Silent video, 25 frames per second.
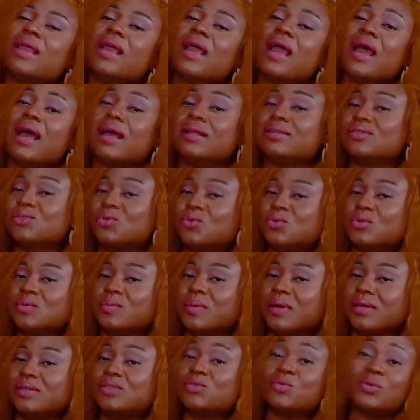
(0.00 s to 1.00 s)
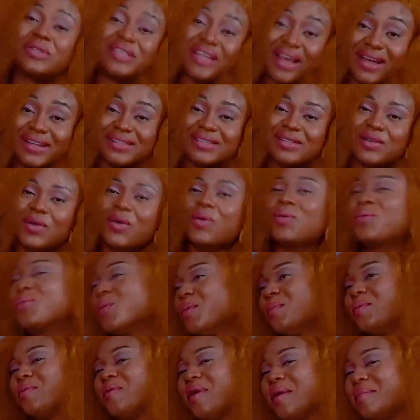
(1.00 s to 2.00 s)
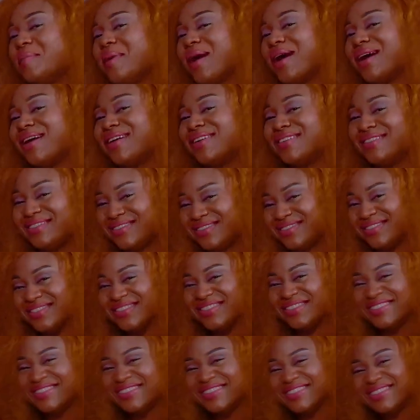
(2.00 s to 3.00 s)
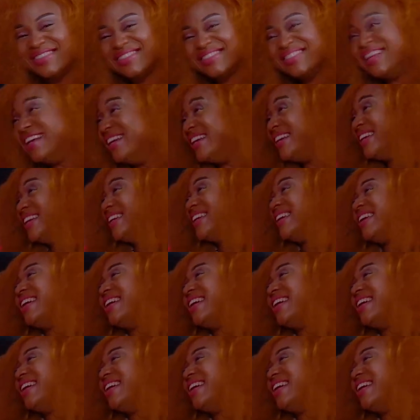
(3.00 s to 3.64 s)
and Soul Spice Sweetheart. We'll be right back. Uh, you don't change your name to Soul Spice